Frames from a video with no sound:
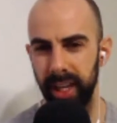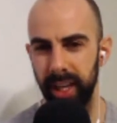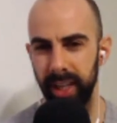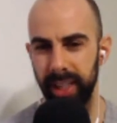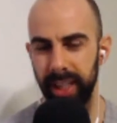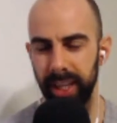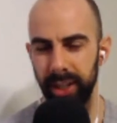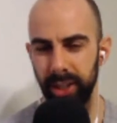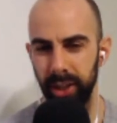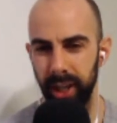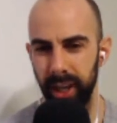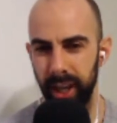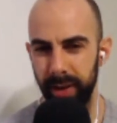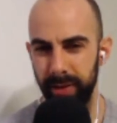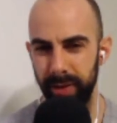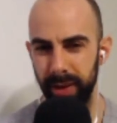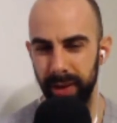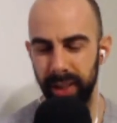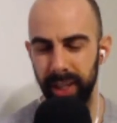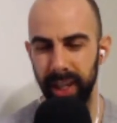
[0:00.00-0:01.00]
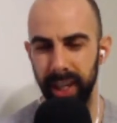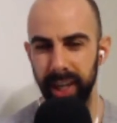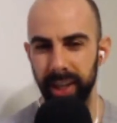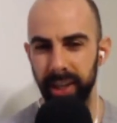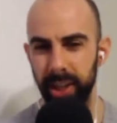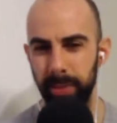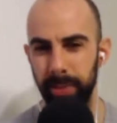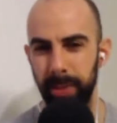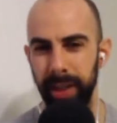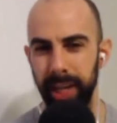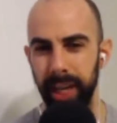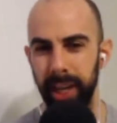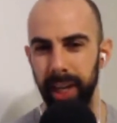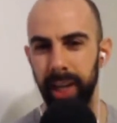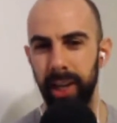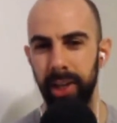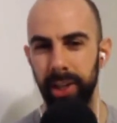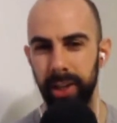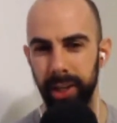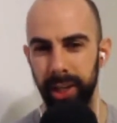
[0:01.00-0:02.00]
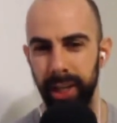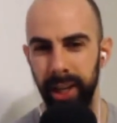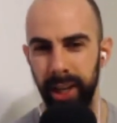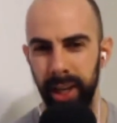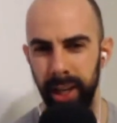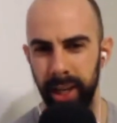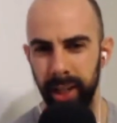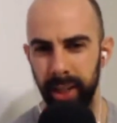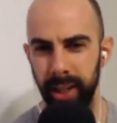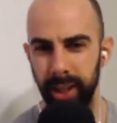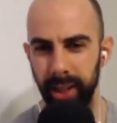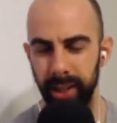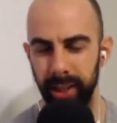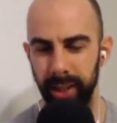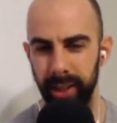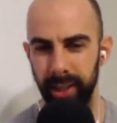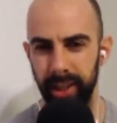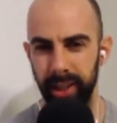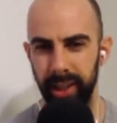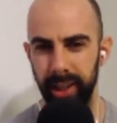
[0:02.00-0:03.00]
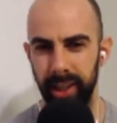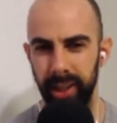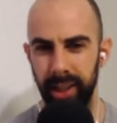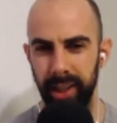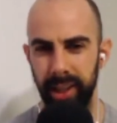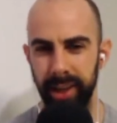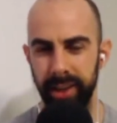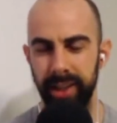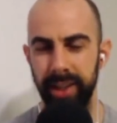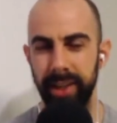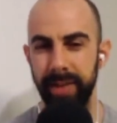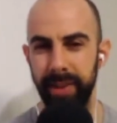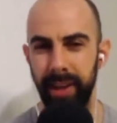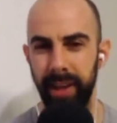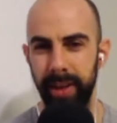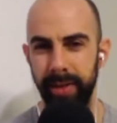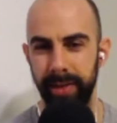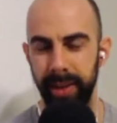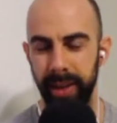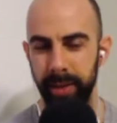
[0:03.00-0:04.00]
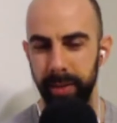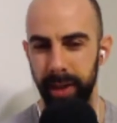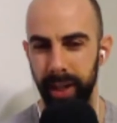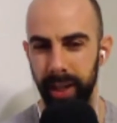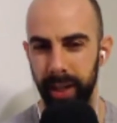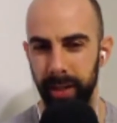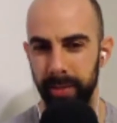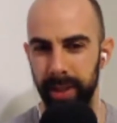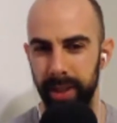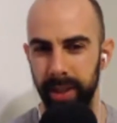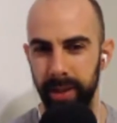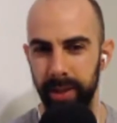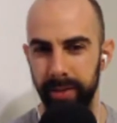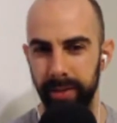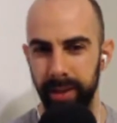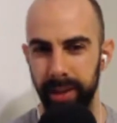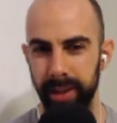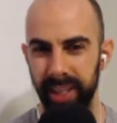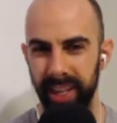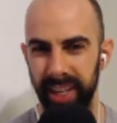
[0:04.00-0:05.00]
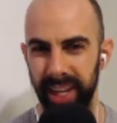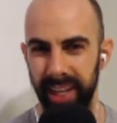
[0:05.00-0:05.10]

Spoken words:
Essentially, if it's an English-speaking country, they're devolving when it comes to university.